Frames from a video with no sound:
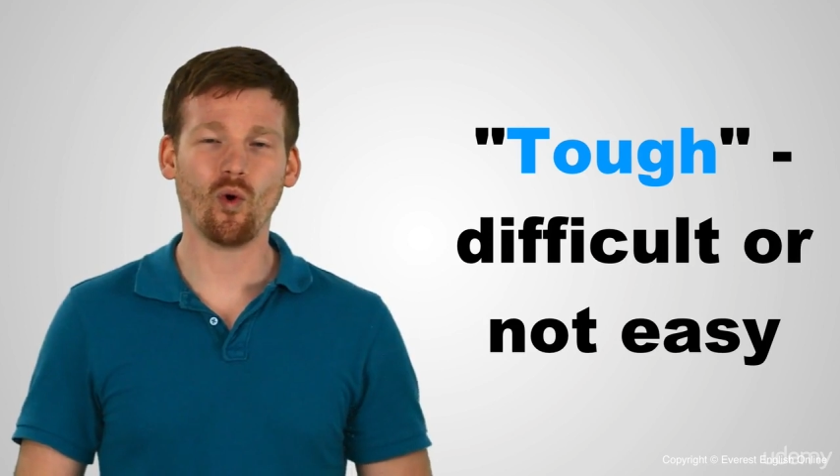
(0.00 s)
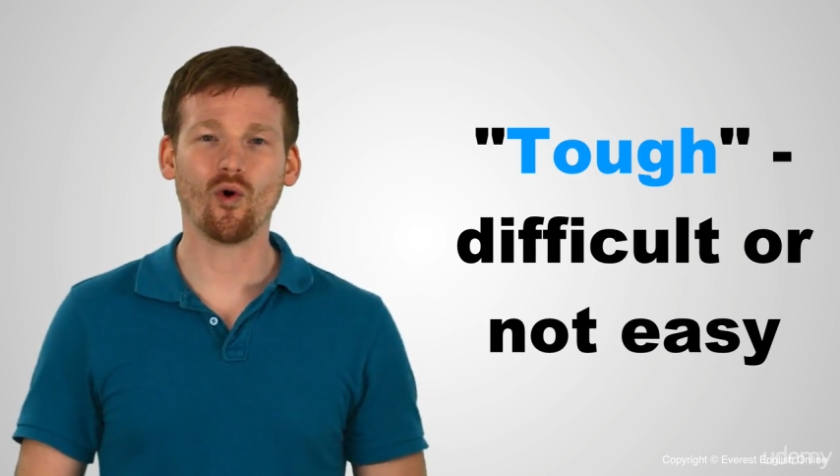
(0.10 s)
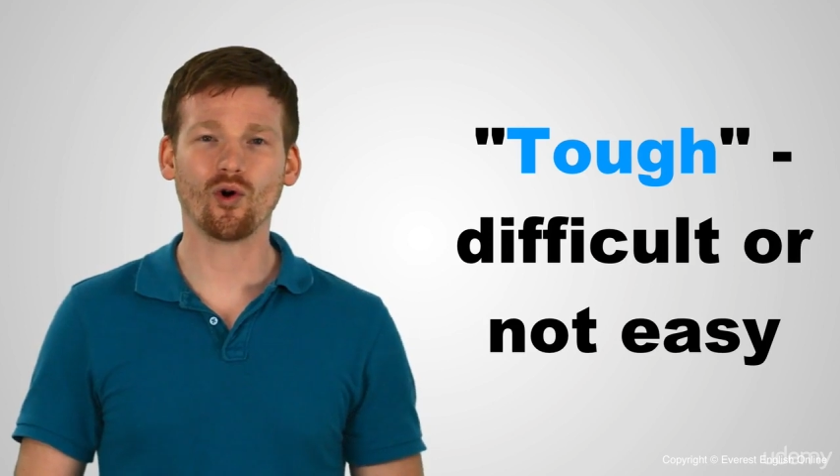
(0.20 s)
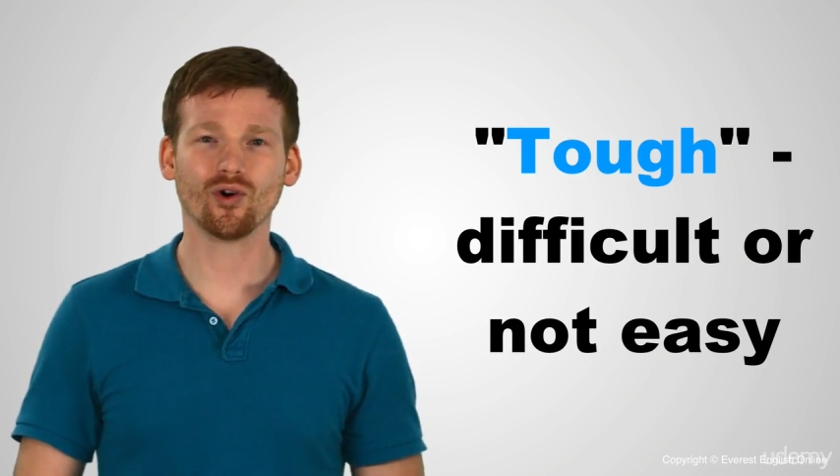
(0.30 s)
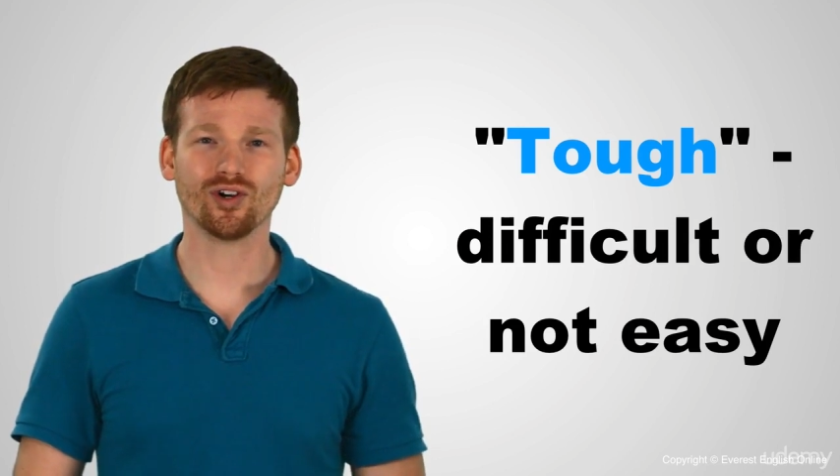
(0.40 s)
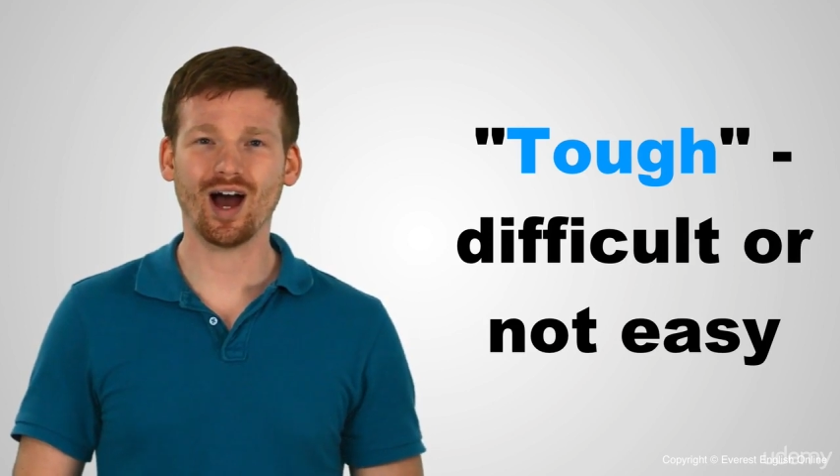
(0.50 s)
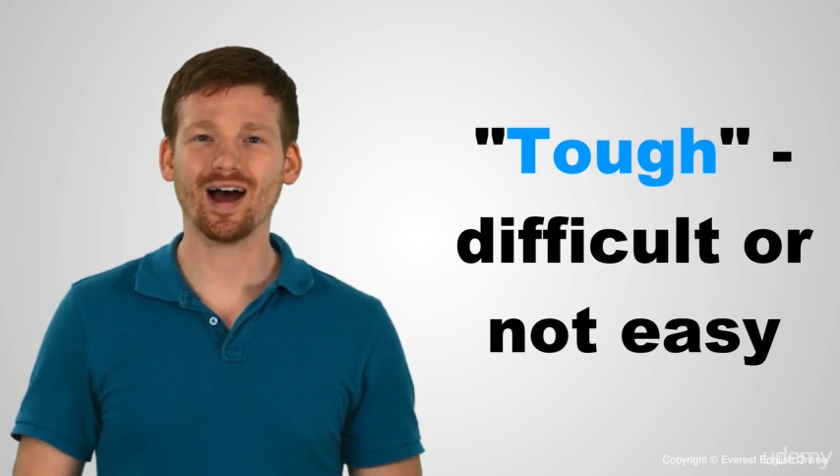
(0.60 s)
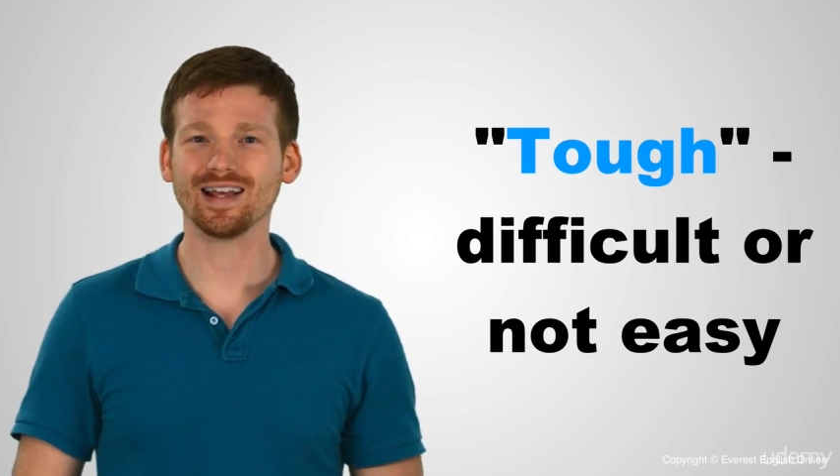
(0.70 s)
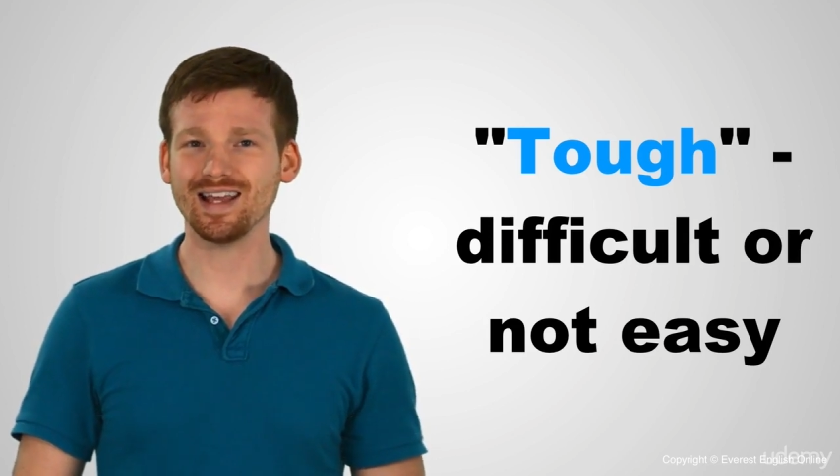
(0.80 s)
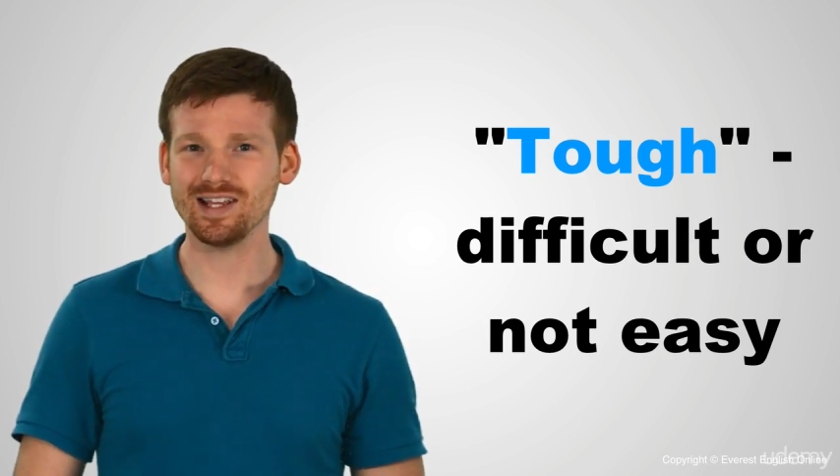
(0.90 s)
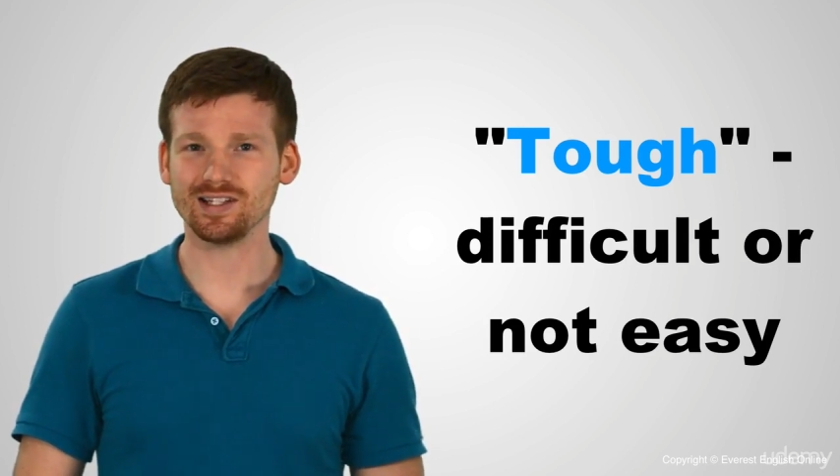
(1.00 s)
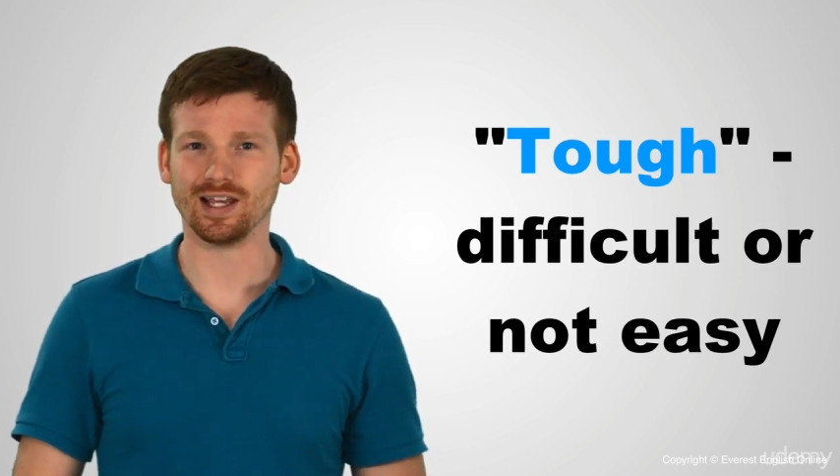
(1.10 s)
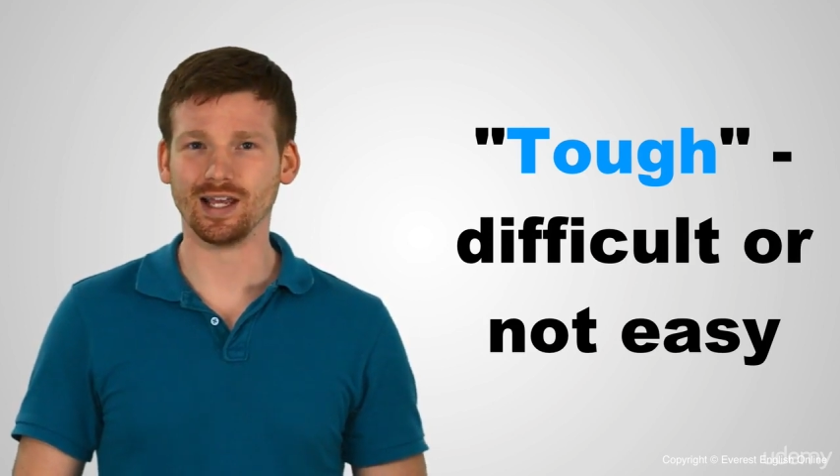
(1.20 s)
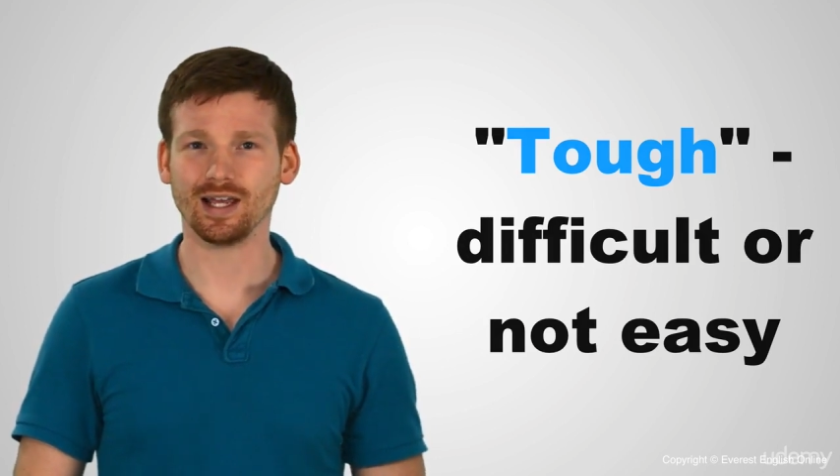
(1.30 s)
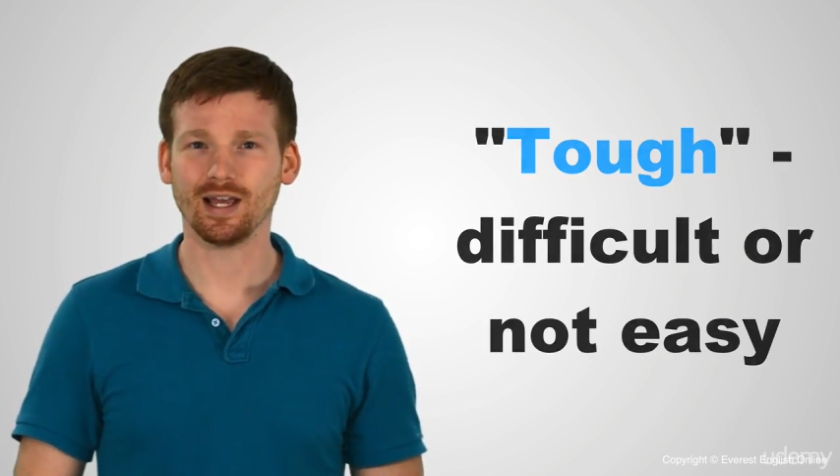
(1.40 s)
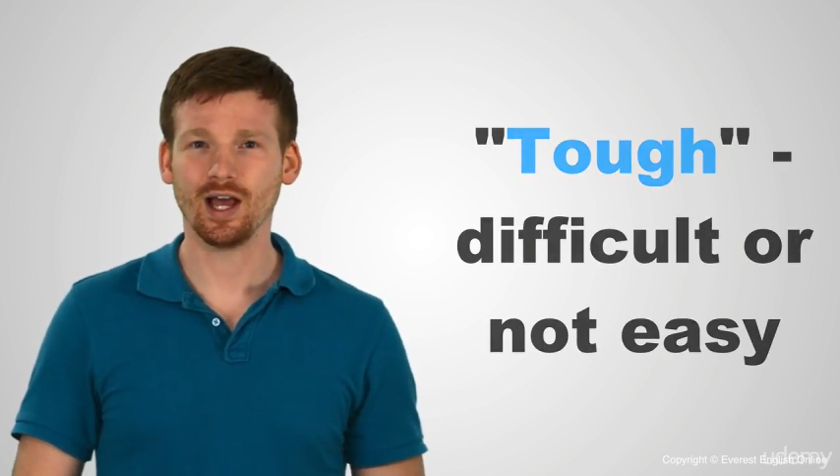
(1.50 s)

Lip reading: or not easy.